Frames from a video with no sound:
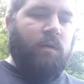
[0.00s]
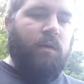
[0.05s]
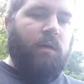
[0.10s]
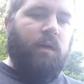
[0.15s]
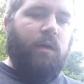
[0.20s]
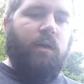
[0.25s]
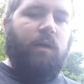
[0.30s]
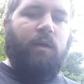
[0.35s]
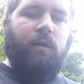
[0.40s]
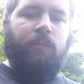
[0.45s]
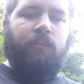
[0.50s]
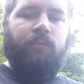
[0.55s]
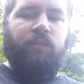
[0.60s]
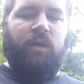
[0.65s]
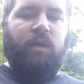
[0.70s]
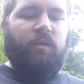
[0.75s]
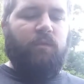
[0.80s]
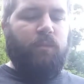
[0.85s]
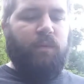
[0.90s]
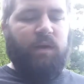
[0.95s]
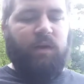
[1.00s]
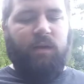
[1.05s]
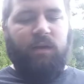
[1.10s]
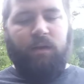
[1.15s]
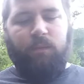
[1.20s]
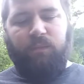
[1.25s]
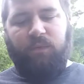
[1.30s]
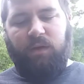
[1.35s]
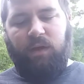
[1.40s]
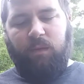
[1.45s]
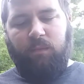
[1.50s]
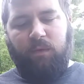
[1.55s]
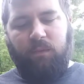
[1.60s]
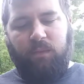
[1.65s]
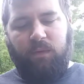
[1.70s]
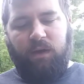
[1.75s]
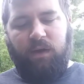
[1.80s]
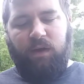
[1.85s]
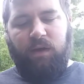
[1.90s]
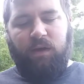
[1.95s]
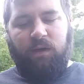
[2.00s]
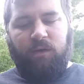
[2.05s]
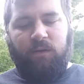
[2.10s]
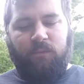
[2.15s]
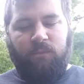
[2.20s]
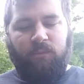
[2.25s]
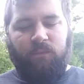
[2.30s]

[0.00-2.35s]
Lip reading: I just picked up the M&P.